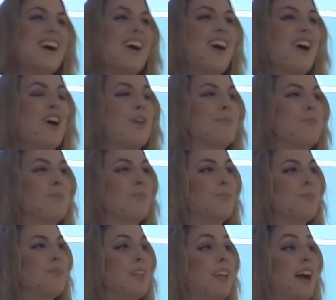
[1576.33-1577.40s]
Um,
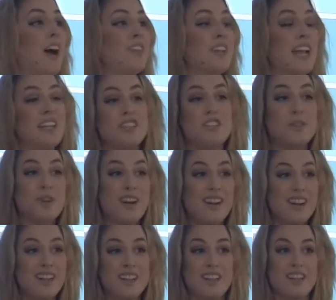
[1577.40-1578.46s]
how nice you
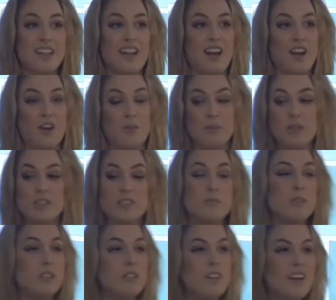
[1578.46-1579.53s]
are, how
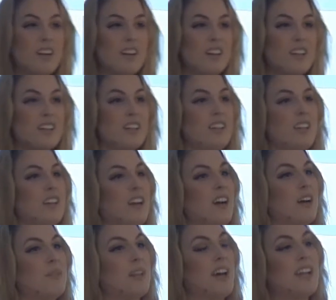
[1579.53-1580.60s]
personable you are.
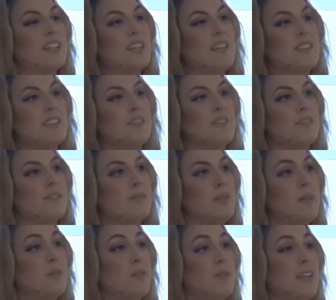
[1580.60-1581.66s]
Um, a lot of times, if
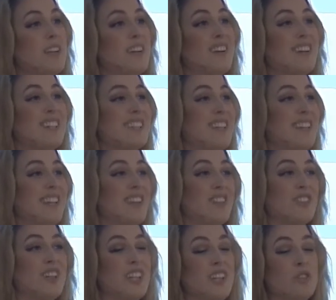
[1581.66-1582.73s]
people meet an artist and they're
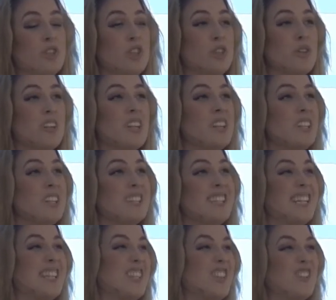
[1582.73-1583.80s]
really rude,
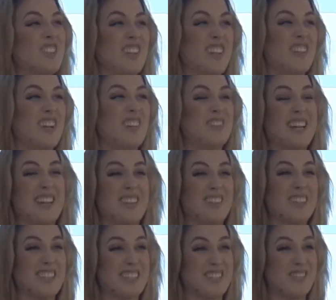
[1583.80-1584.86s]
they don't really want to buy the
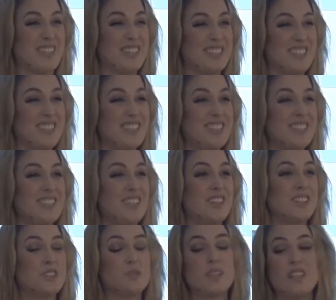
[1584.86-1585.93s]
work as much. So
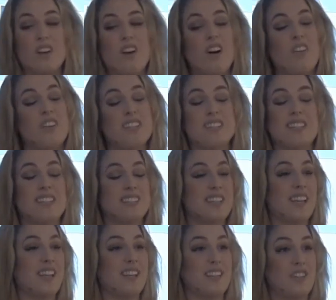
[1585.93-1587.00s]
it's really all these things
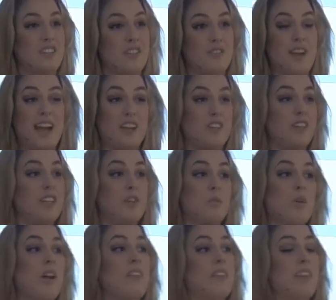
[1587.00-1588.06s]
that factor into
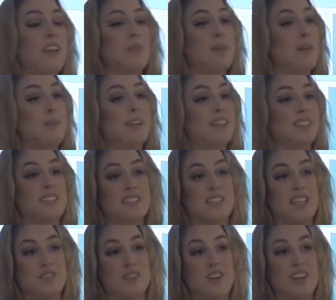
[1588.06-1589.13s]
one thing about being a
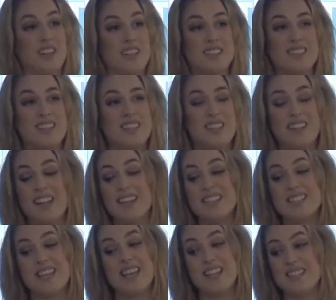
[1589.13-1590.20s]
successful artist. Like I
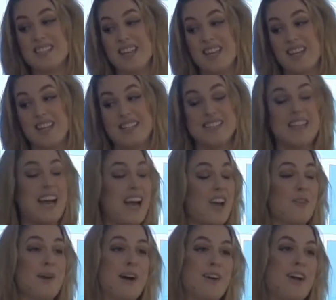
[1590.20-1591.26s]
said, it's like it's not
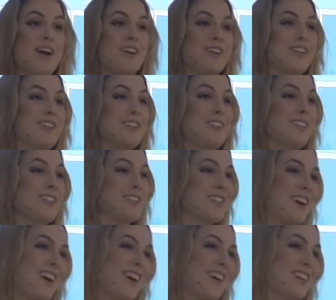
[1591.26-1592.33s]
about how good you can
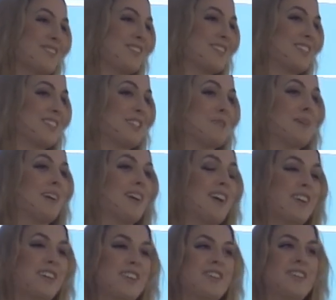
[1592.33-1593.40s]
draw as much as it's about how
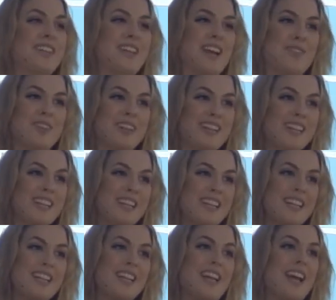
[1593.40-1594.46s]
good you can network,
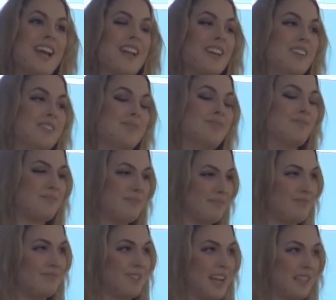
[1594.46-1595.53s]
and
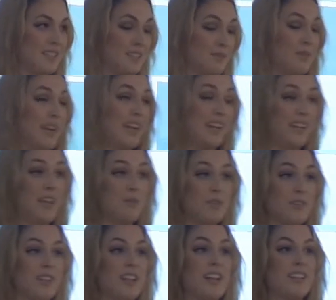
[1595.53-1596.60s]
that's what I came to
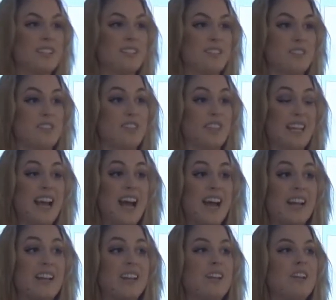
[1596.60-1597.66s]
realize early
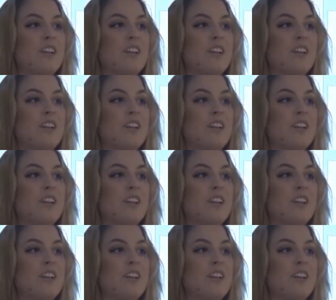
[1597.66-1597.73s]
on.